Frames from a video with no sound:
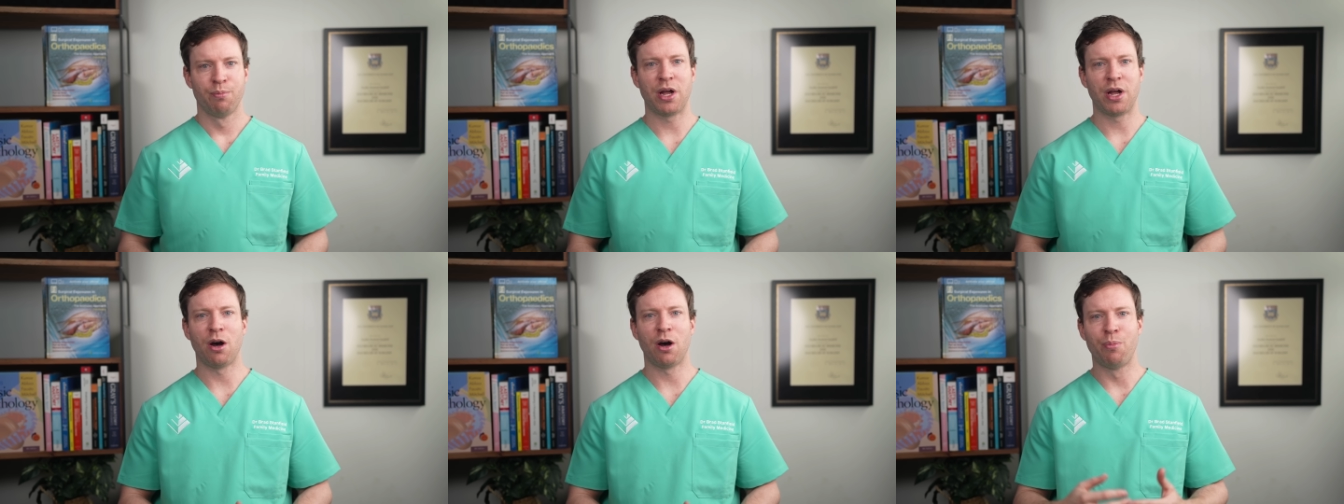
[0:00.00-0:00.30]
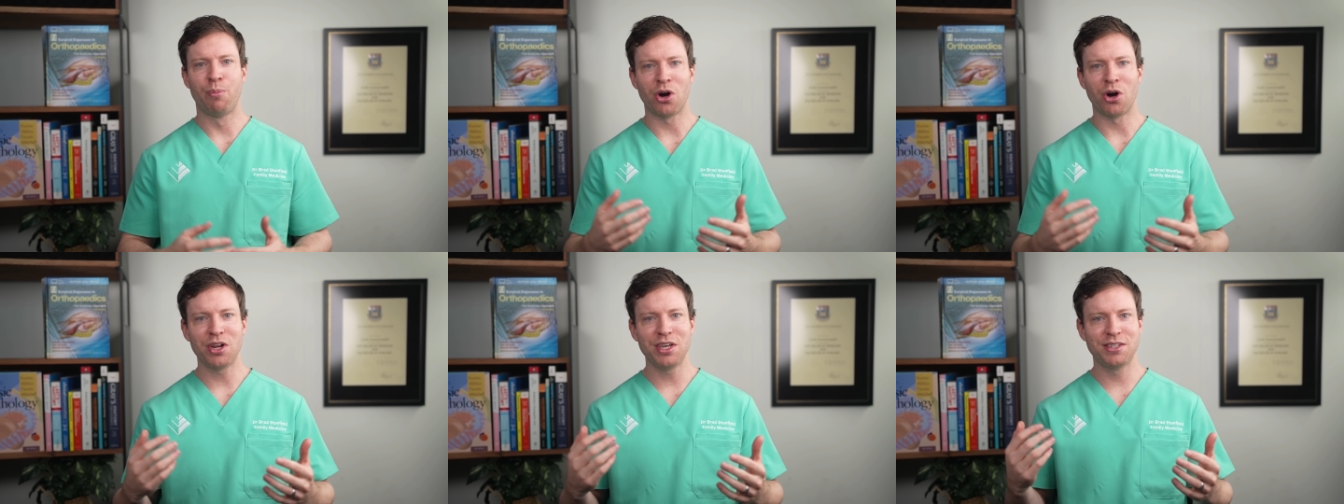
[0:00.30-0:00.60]
but our
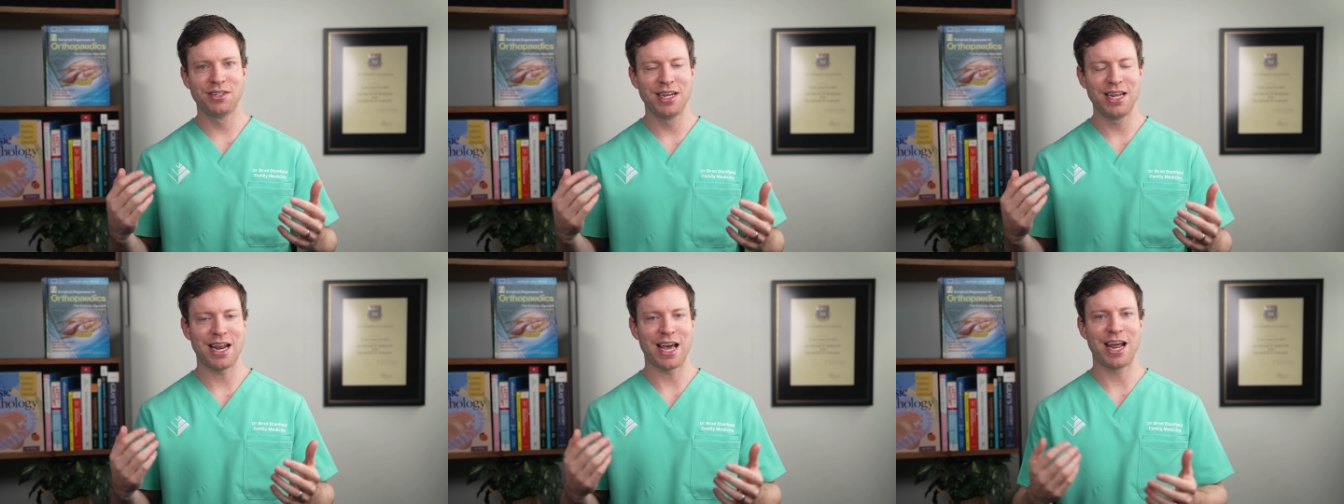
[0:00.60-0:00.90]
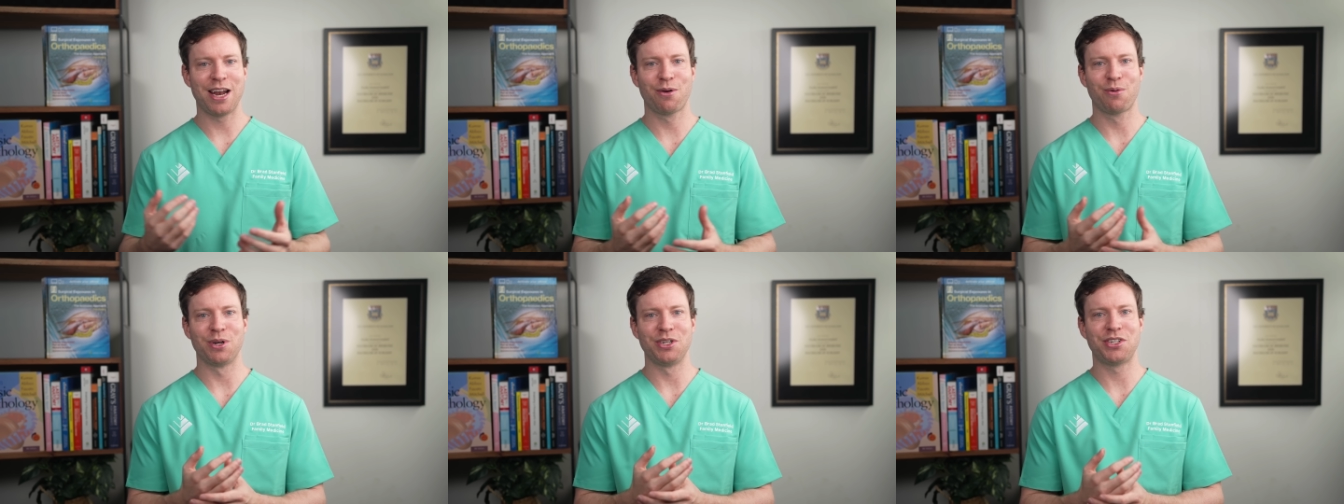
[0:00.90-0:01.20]
bodies need
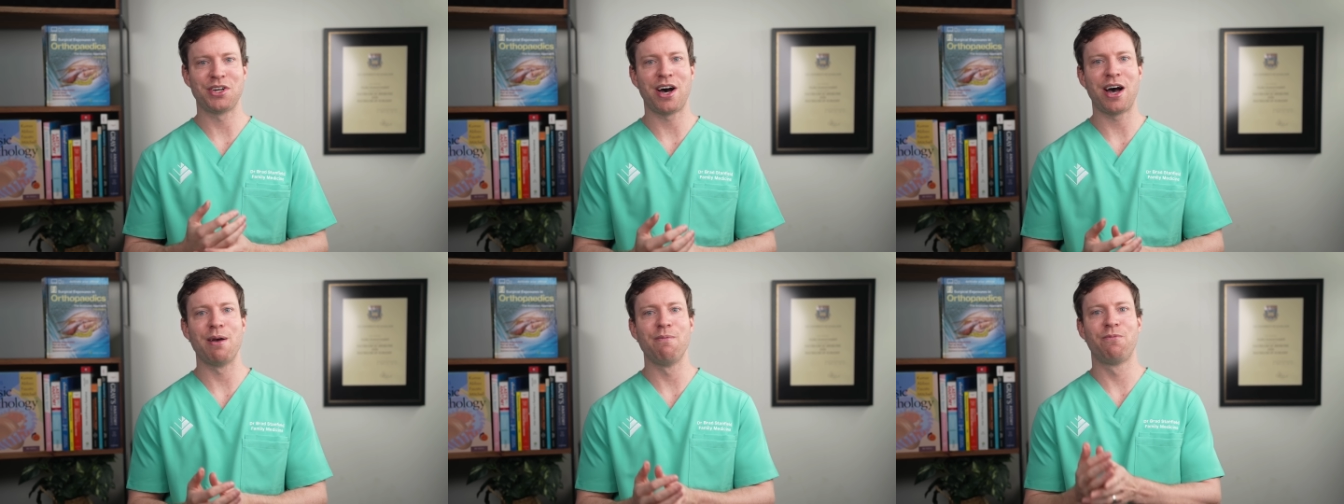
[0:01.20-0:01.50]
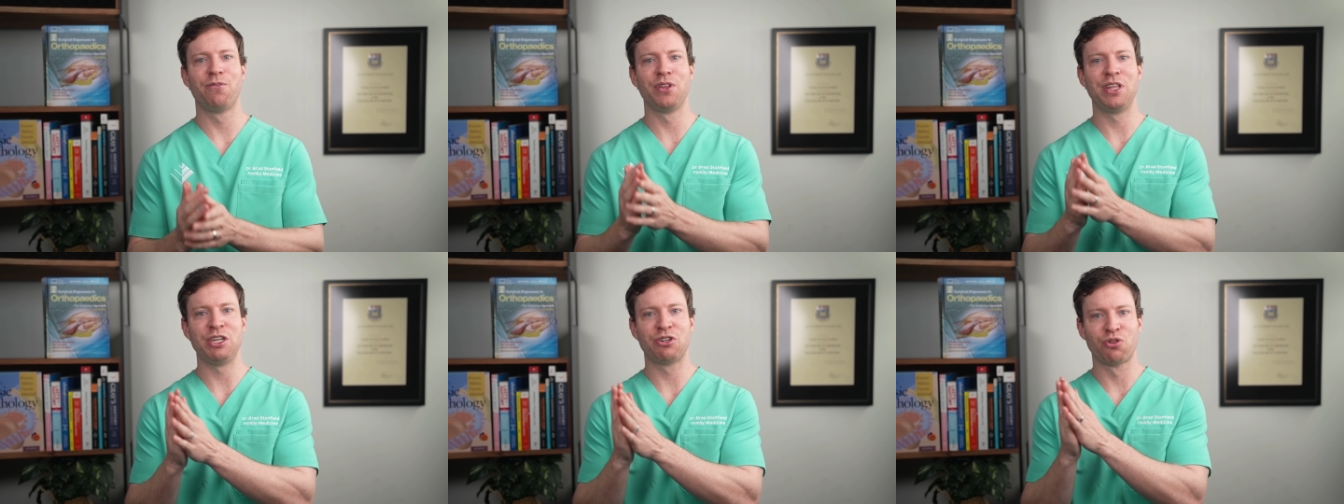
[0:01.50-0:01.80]
adequate time
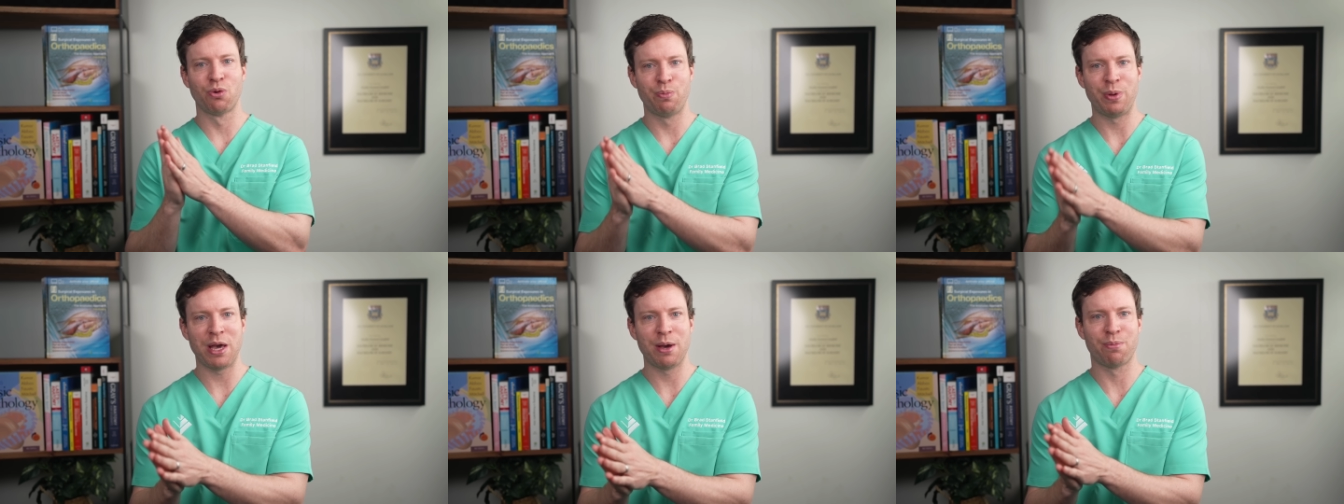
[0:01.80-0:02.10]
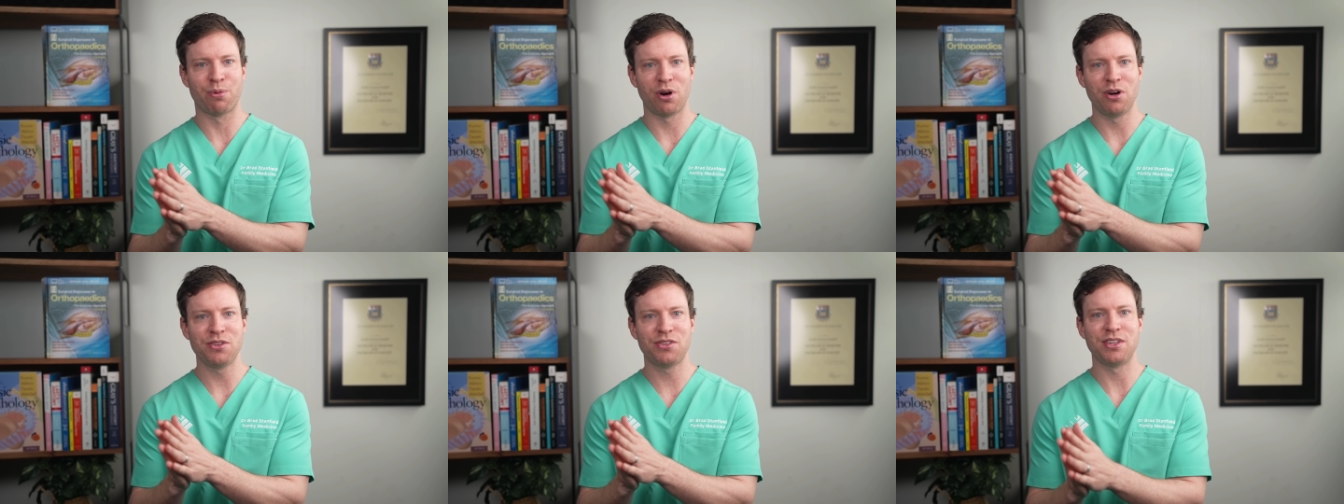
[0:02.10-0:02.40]
for these repair
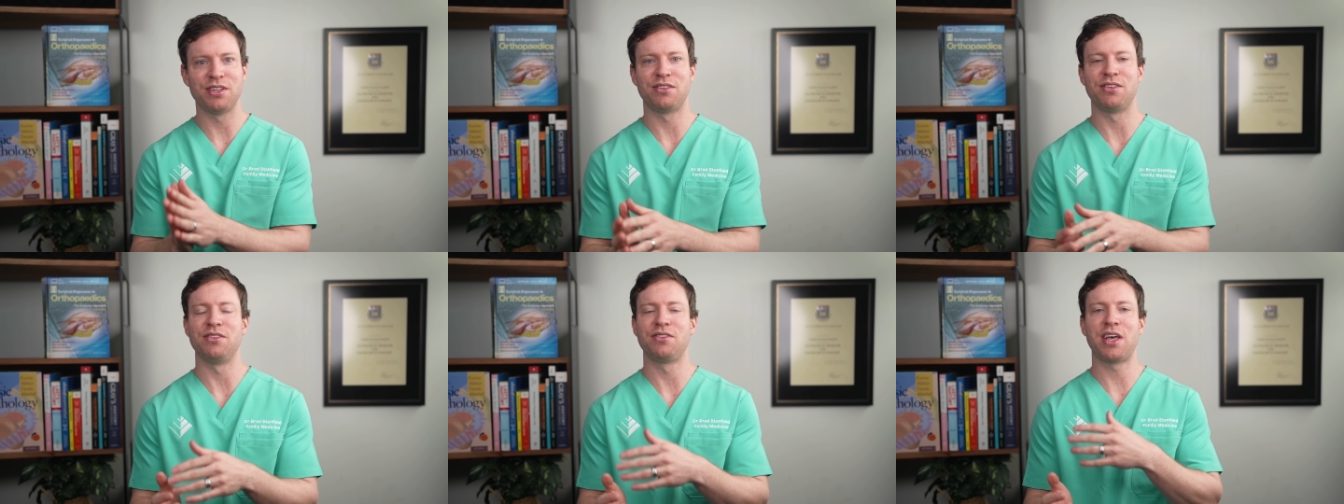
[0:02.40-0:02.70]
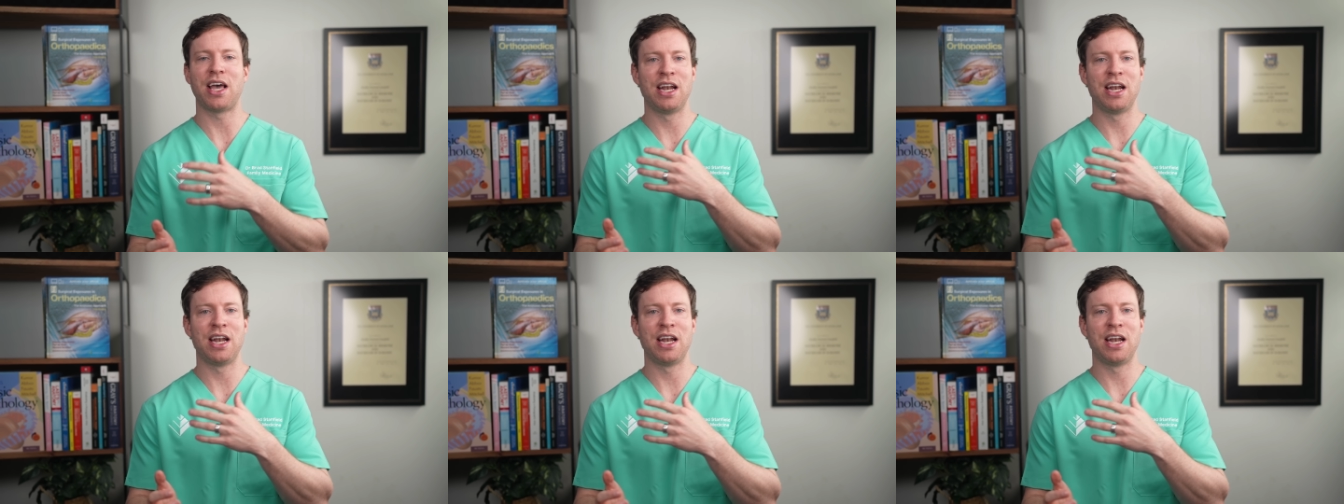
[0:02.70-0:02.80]
processes